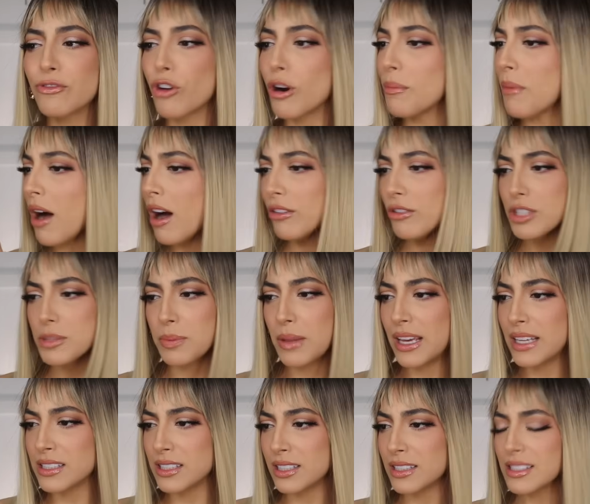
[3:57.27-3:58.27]
From all those
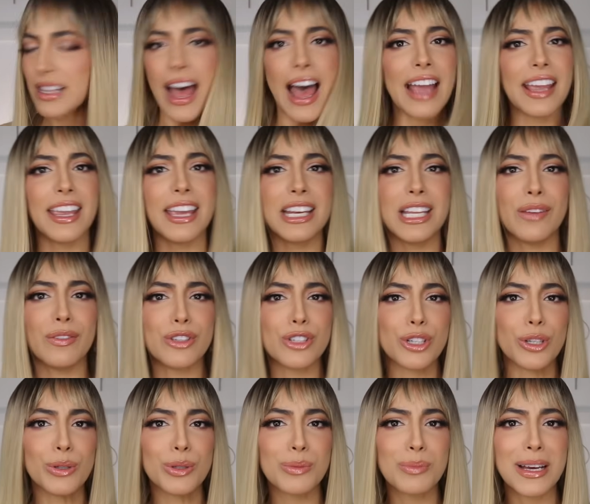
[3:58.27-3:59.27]
places, I can't even
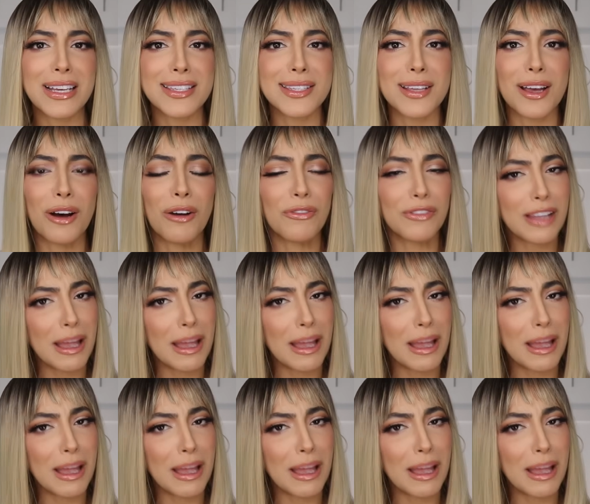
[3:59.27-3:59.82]
choose myself.